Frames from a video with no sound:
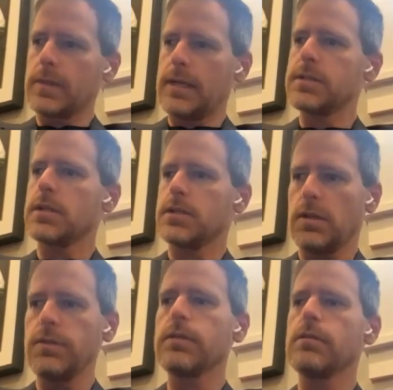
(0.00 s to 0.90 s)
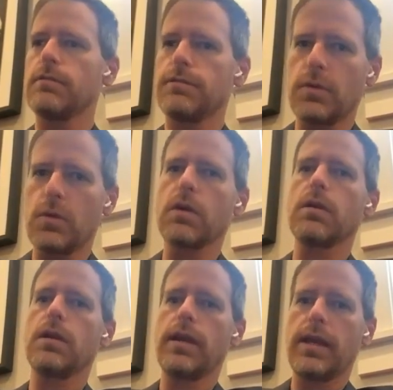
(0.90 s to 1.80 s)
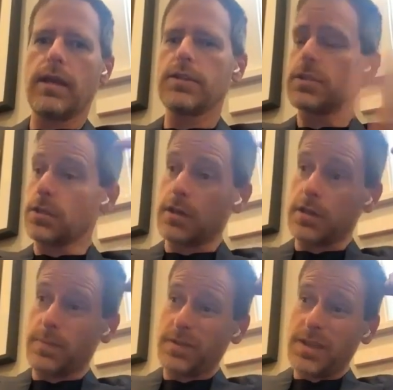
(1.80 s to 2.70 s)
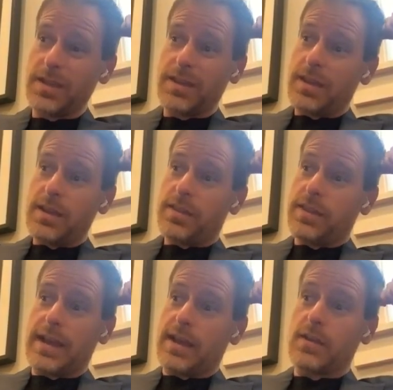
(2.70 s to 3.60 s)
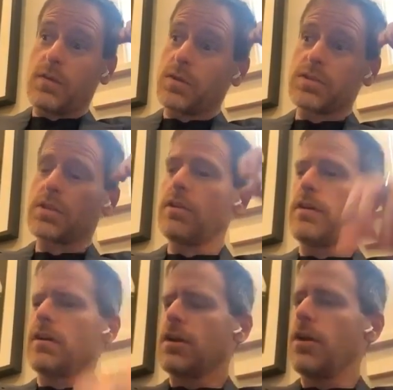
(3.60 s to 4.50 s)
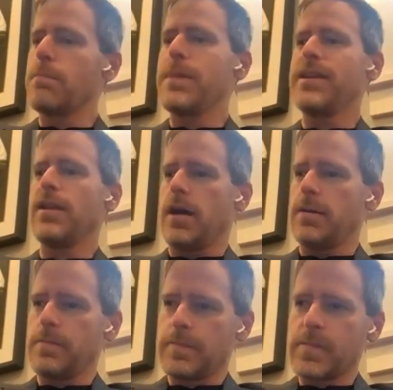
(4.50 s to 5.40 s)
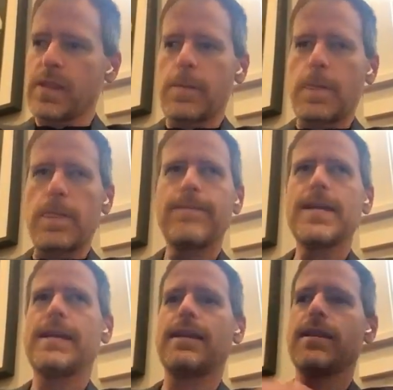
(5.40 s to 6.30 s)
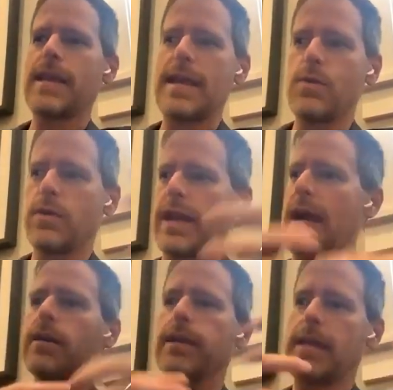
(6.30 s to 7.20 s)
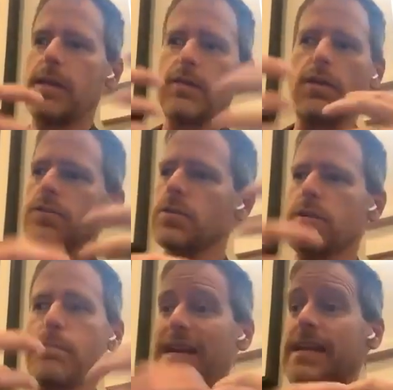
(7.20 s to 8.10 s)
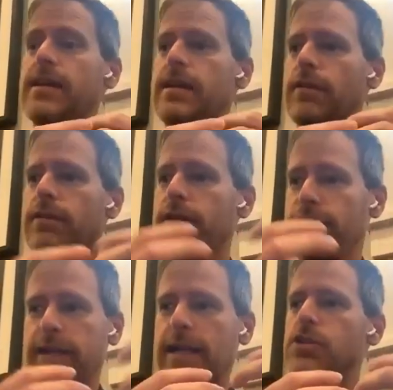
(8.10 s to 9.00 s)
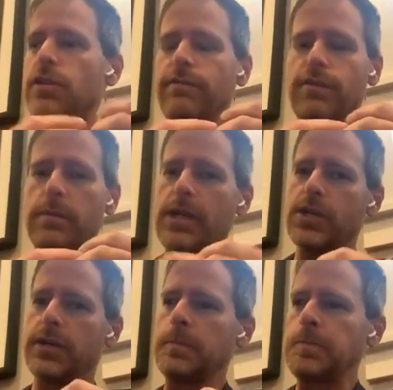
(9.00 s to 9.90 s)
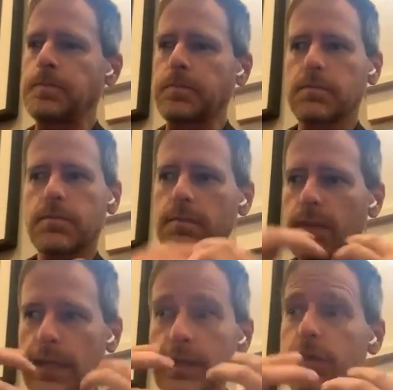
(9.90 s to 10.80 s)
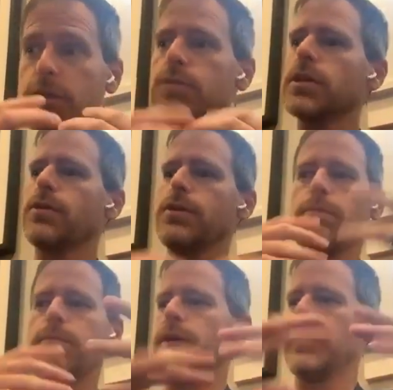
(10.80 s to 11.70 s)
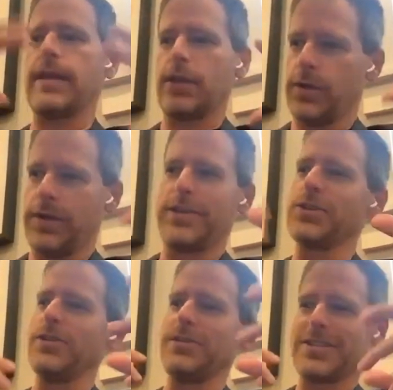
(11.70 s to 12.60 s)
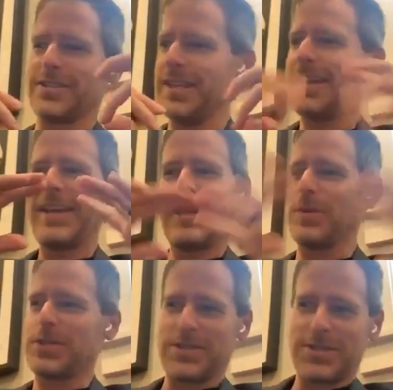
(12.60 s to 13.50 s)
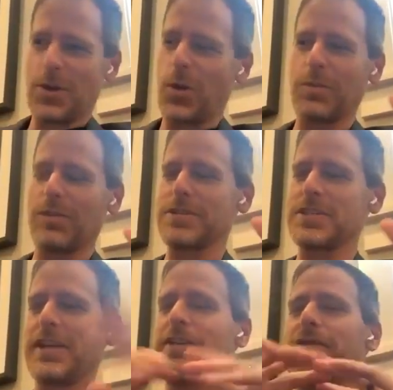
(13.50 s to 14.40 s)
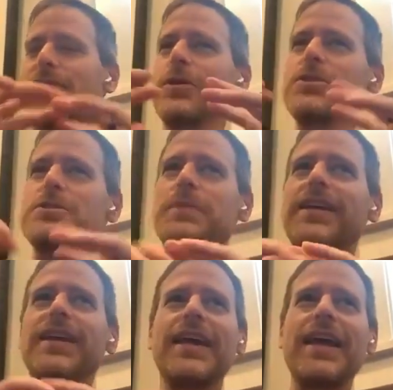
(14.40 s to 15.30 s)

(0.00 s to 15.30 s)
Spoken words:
as a consultant for a startup that was called Manila, and they would aggregate all sorts of banking and financial information. And to do so, you'd put in like credentials, which is horrible for security, of course. But